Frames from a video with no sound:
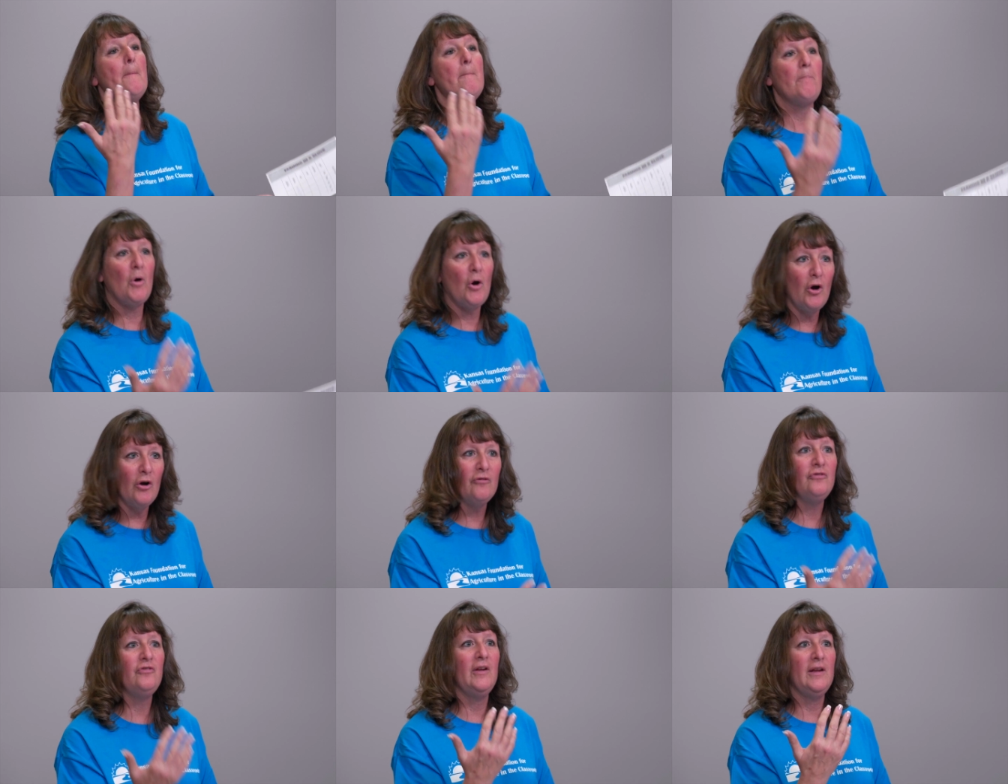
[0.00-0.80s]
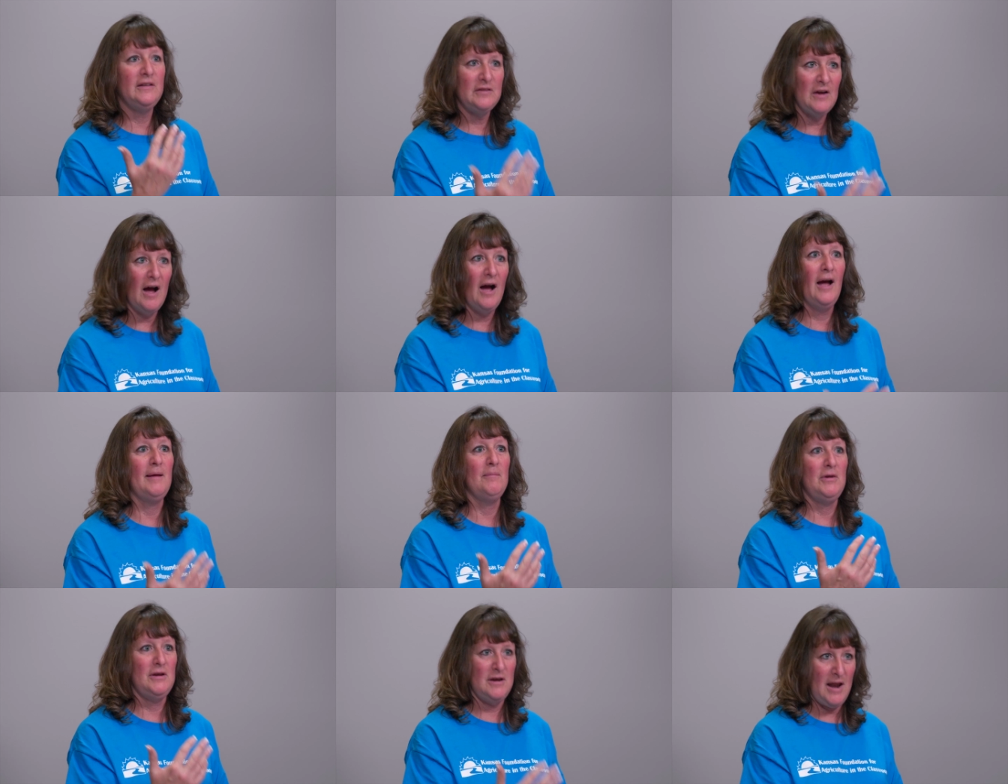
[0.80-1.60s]
Perfect
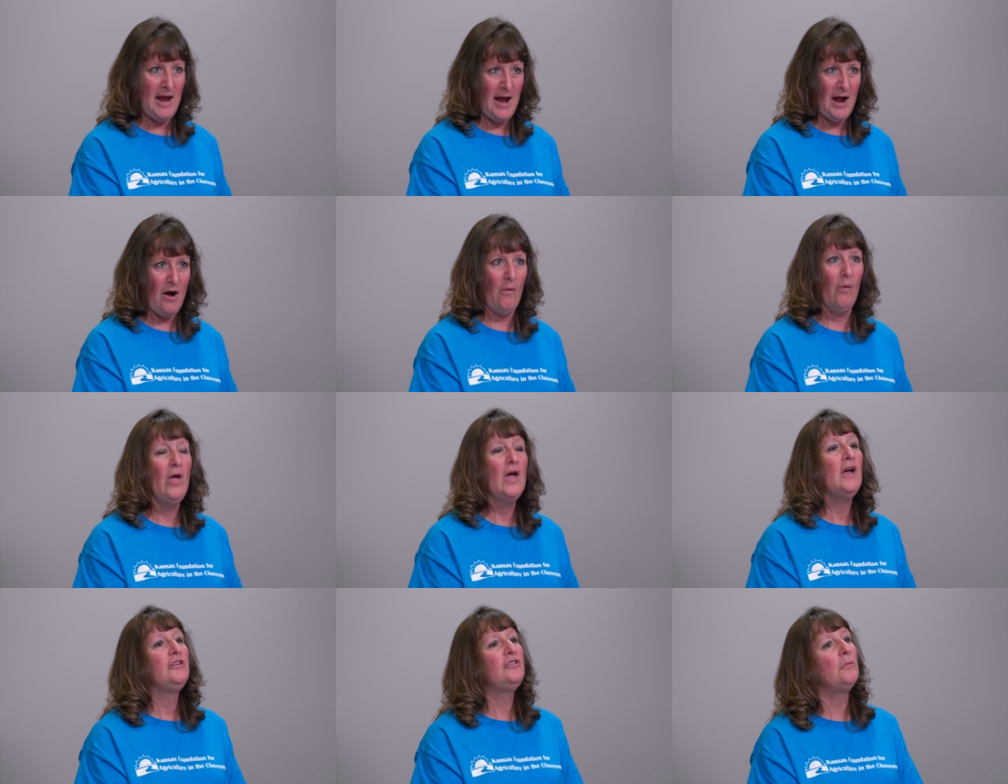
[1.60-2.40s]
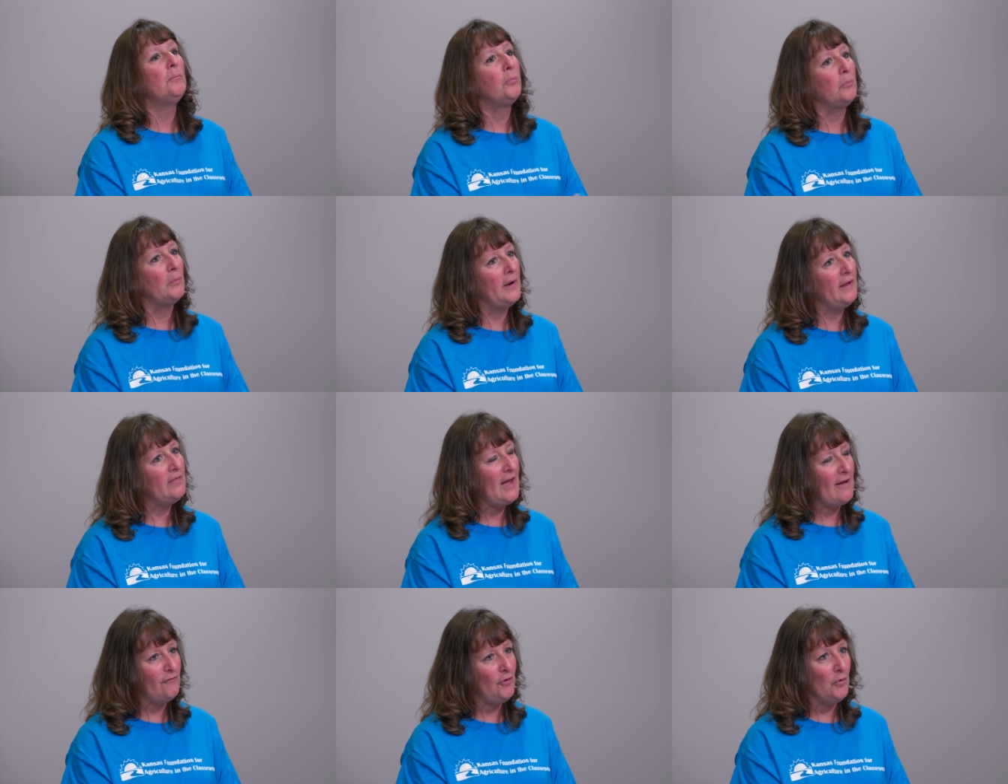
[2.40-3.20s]
time now to bring
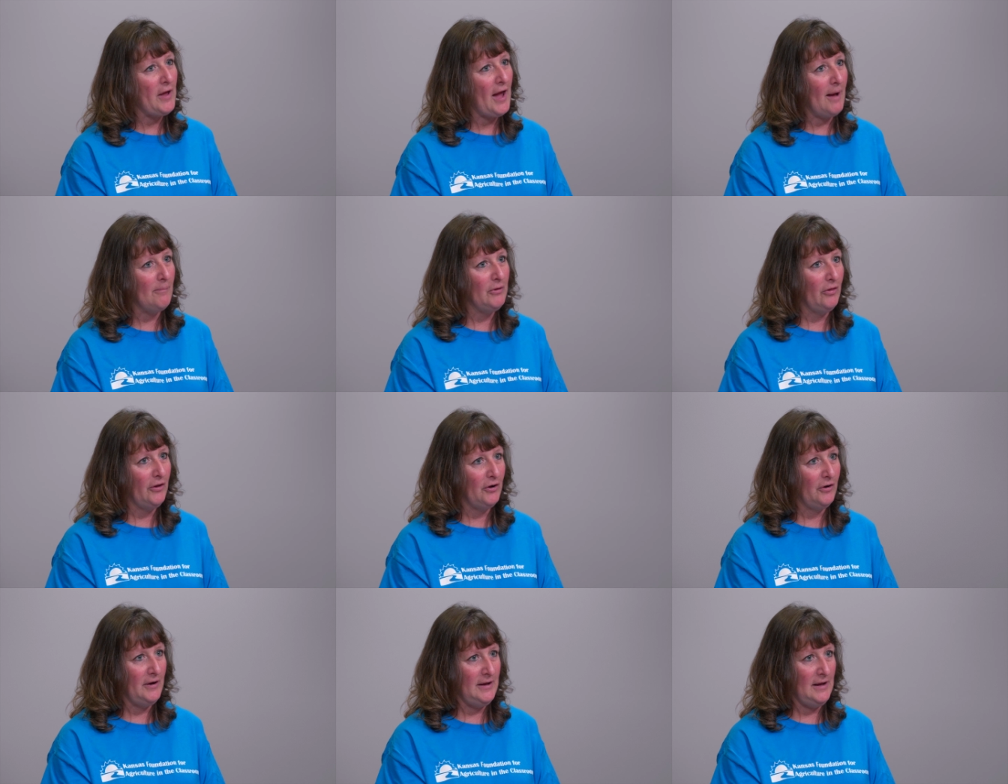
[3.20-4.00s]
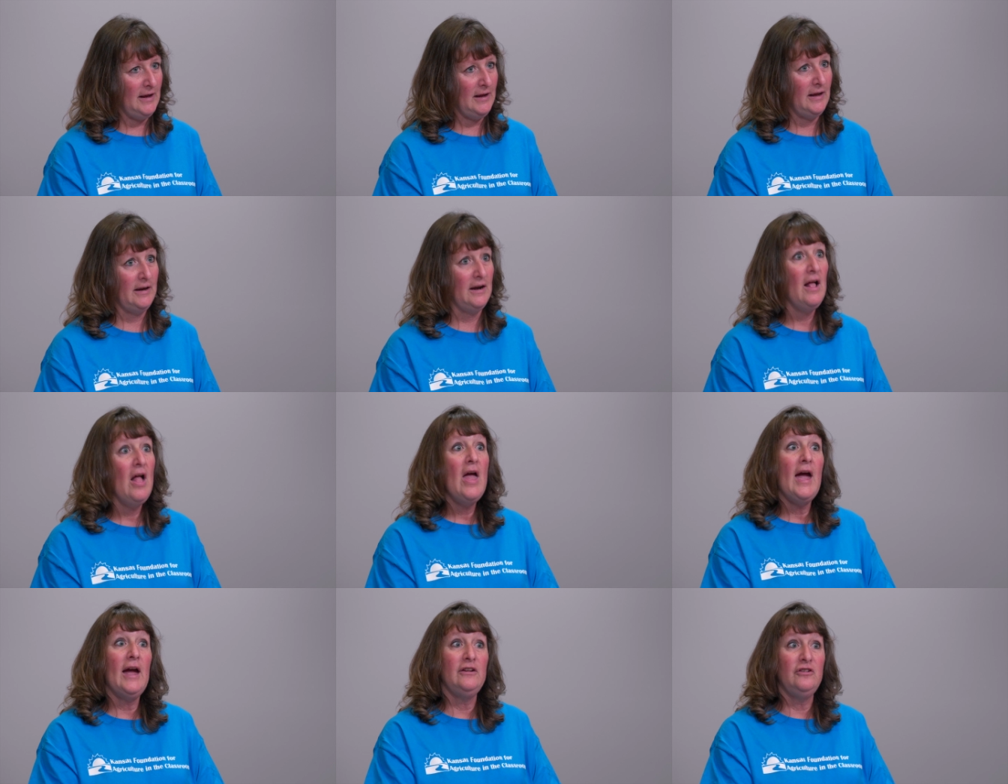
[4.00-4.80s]
that vocabulary in
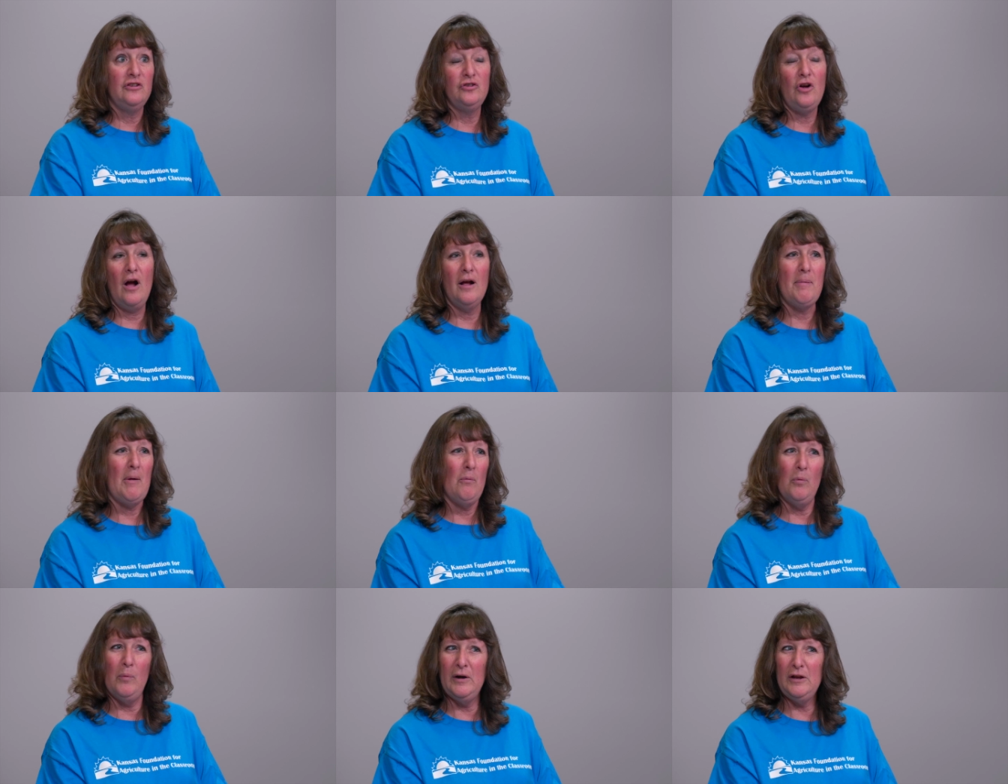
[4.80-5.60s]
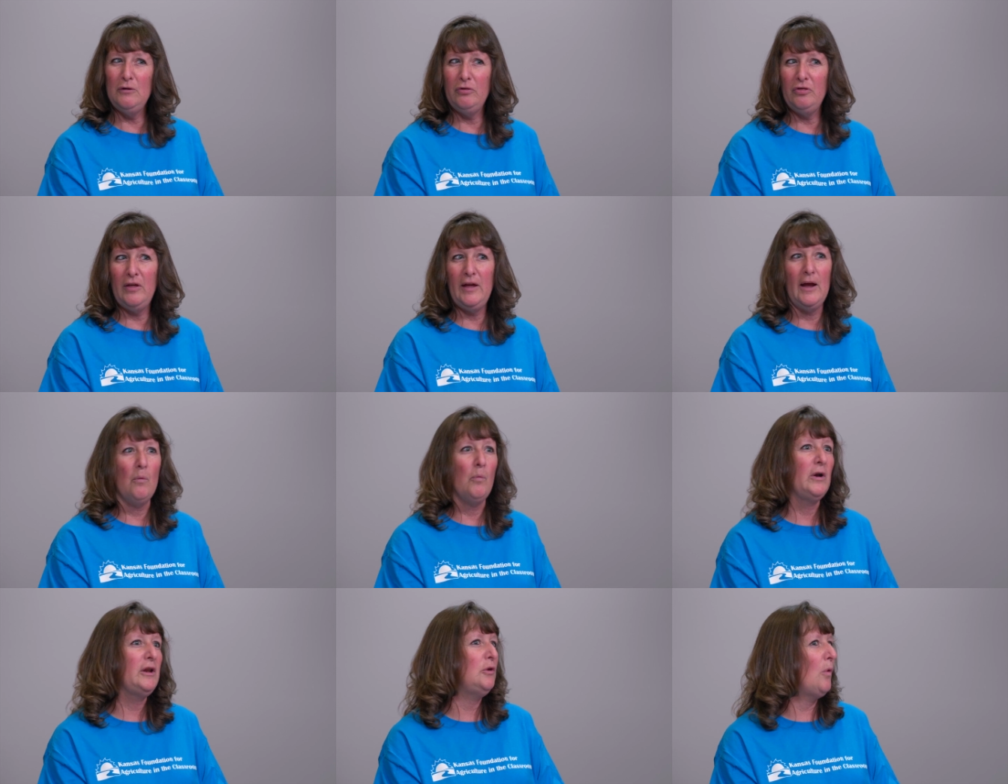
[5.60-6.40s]
and to talk about, well, what do you think?
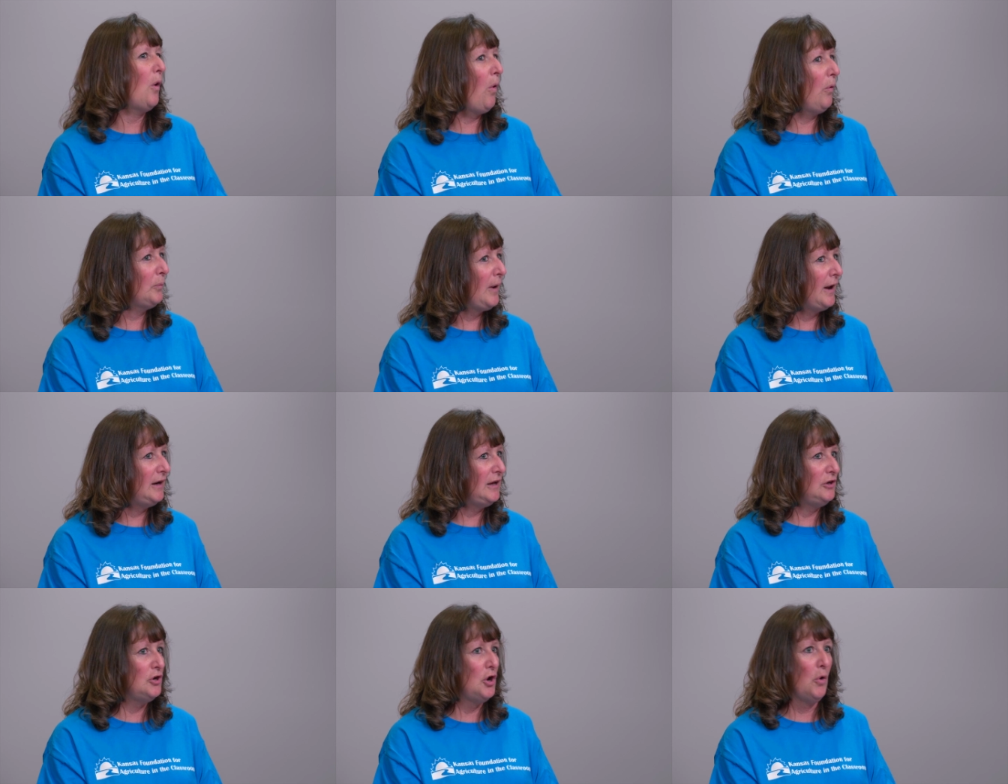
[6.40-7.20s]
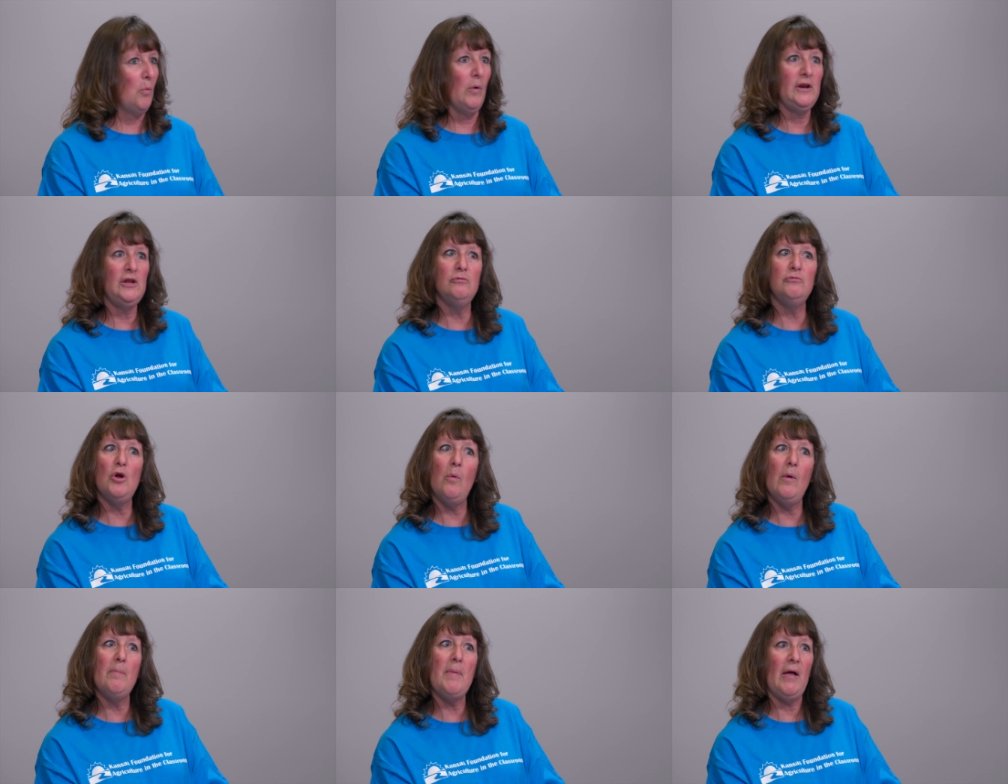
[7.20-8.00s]
What do you already know? What do you
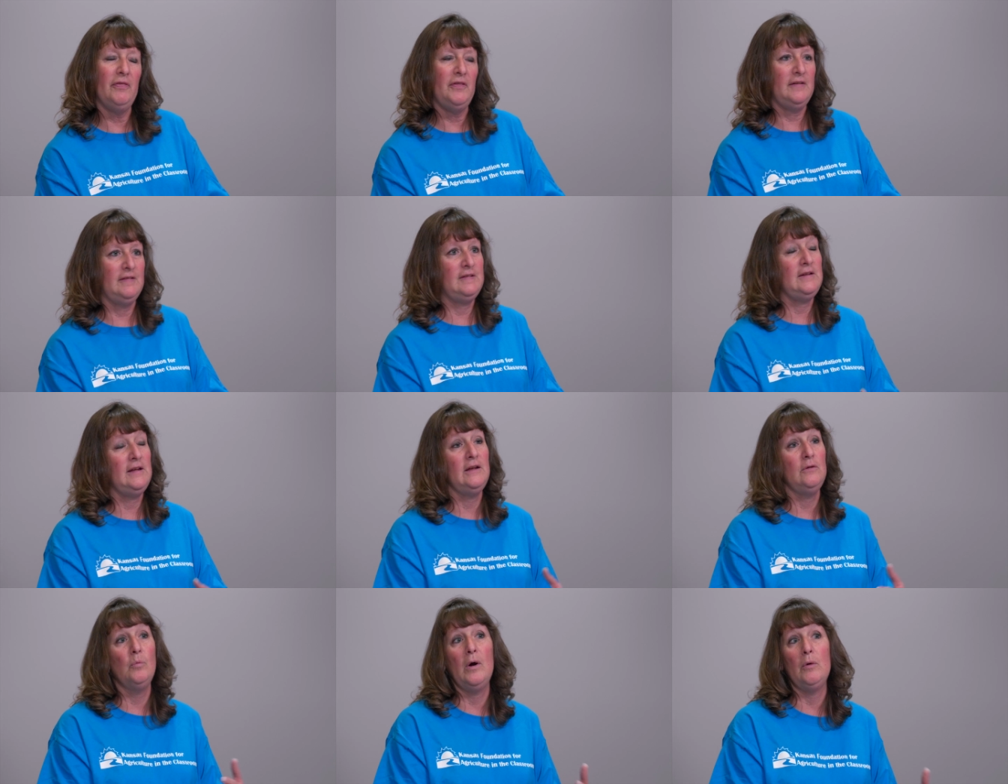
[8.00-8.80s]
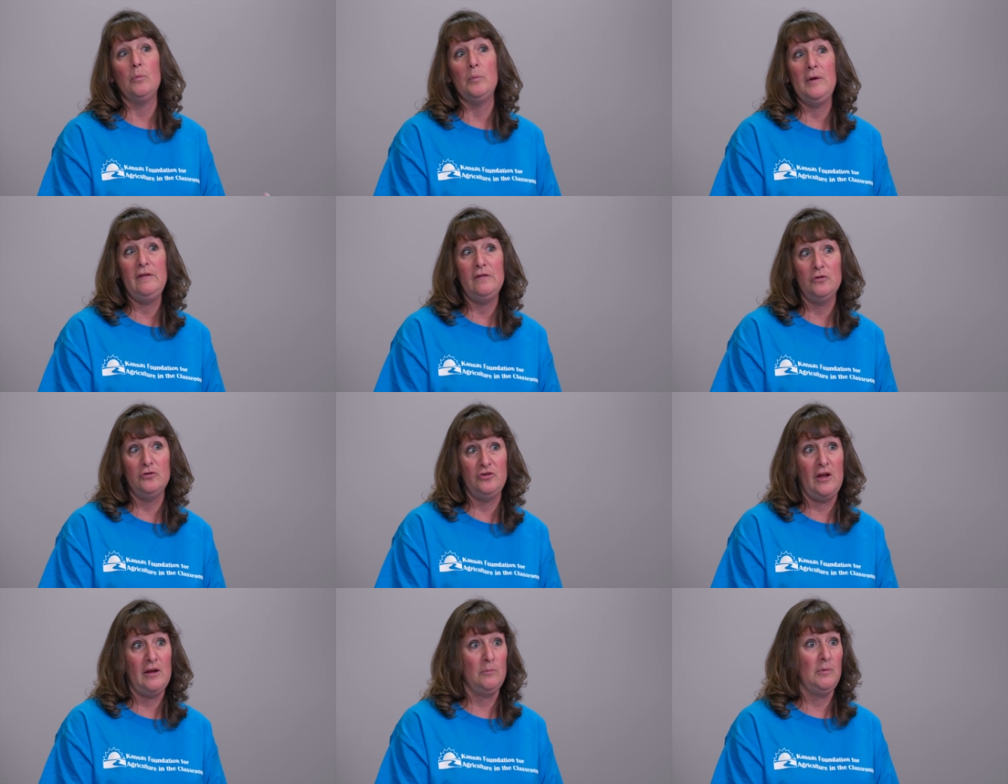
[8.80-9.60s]
know about this seed? What
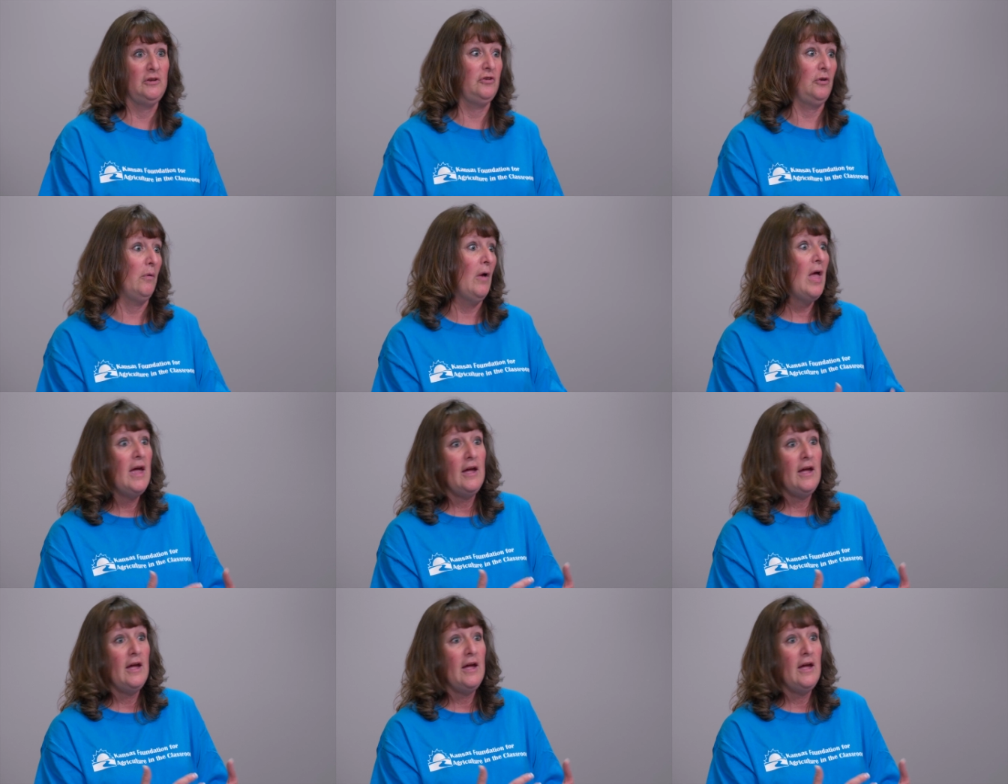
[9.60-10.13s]
research can we do?